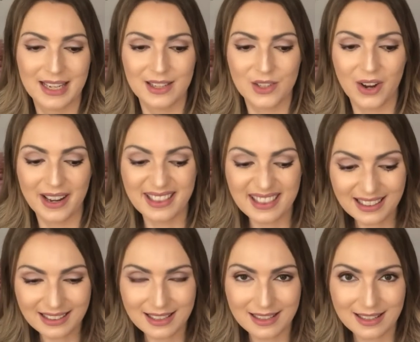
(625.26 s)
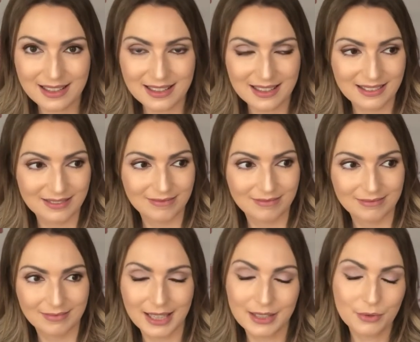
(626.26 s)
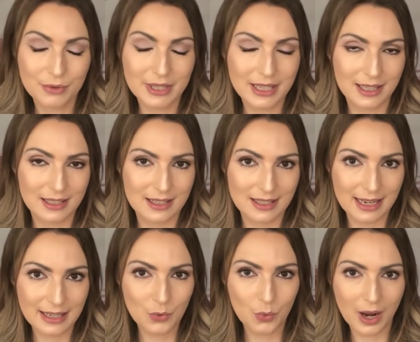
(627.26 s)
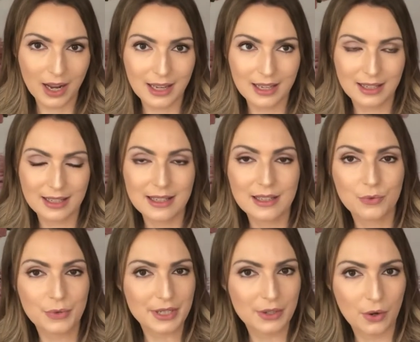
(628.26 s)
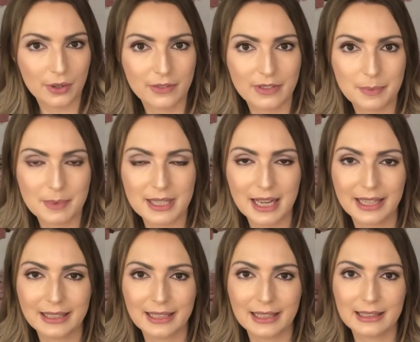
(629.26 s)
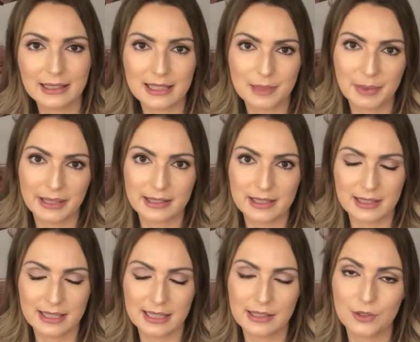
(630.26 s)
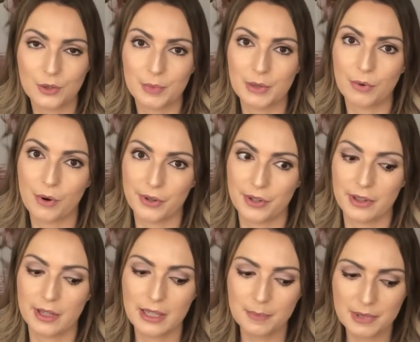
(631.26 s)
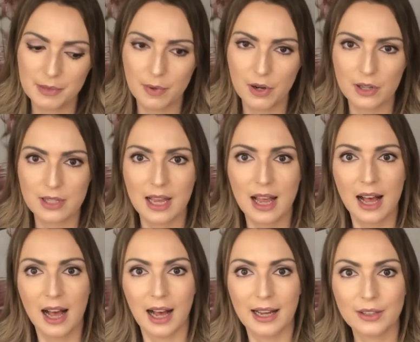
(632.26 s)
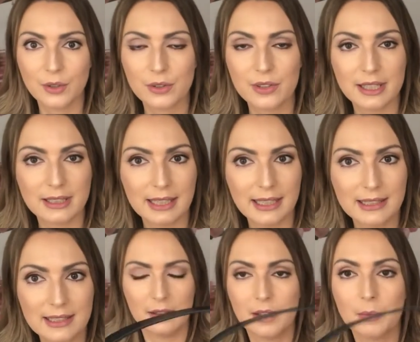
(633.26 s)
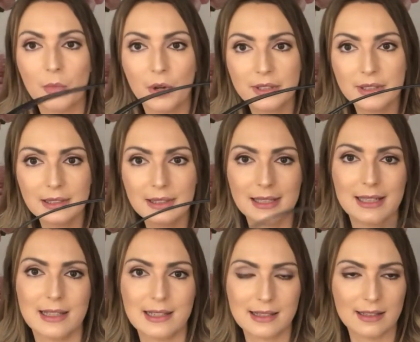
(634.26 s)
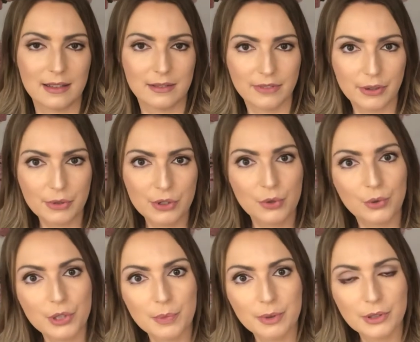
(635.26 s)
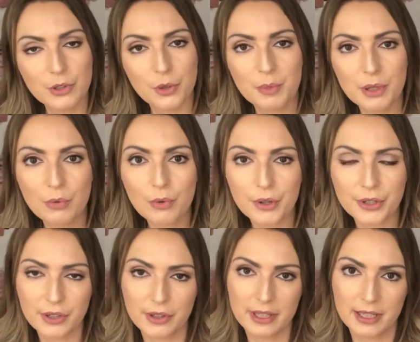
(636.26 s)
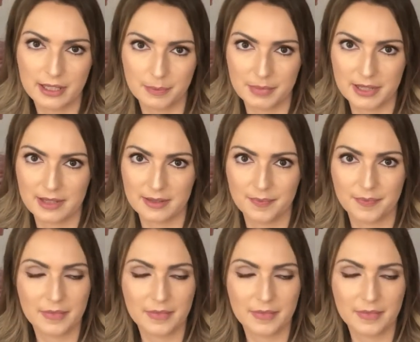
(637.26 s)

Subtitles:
So I think this is, I don't really understand why it is written on the website that this belt is intended to be worn in the hips, because I don't think that the model is very suitable to be worn on the hips.